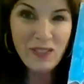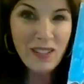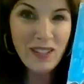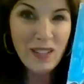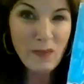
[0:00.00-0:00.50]

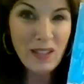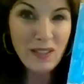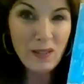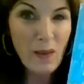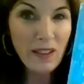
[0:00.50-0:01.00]
Definitely gonna name
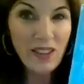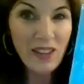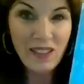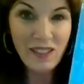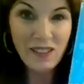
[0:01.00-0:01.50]
mine
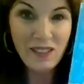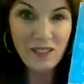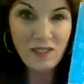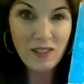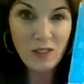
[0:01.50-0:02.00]
Smiley, I think, because
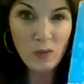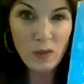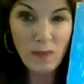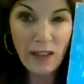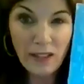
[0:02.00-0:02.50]
he's just so
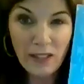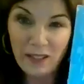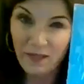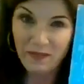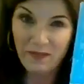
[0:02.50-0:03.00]
smiley.